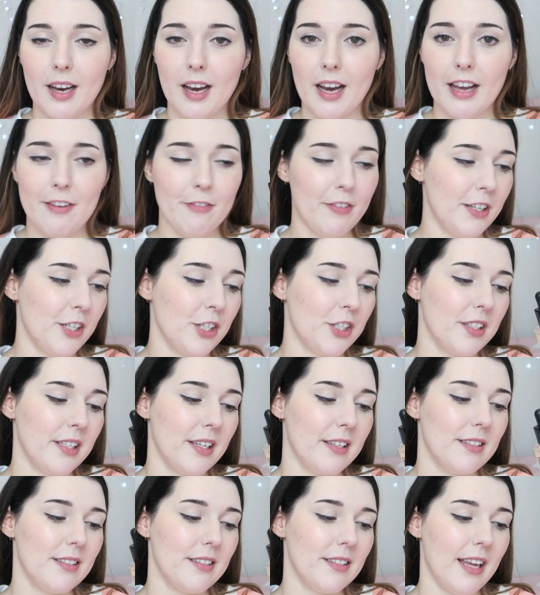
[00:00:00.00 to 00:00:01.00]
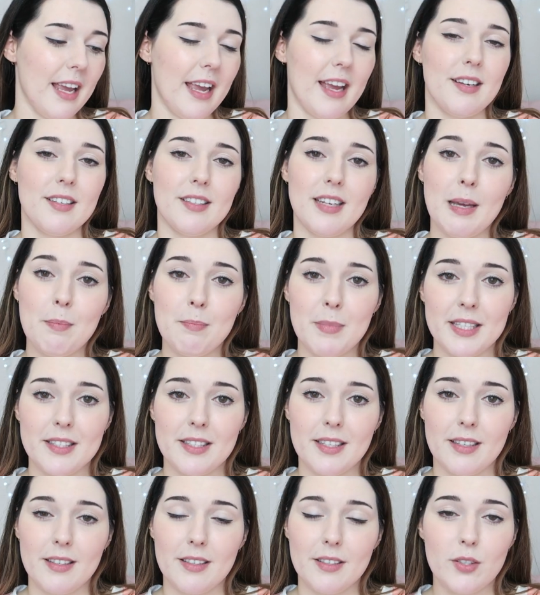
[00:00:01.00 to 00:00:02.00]
I finished this and I
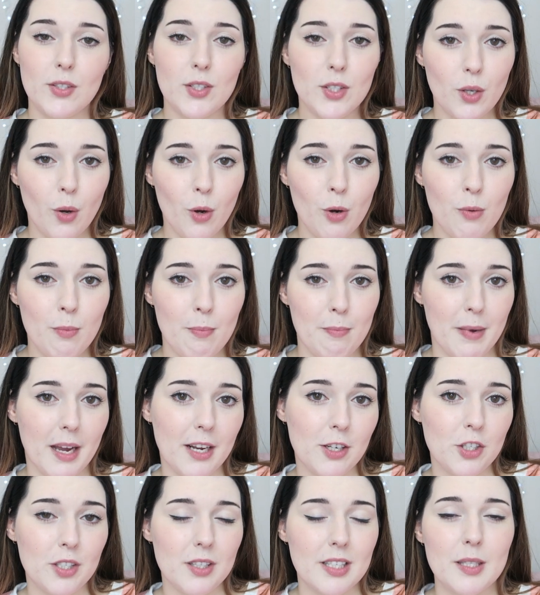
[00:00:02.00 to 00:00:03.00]
miss it so much.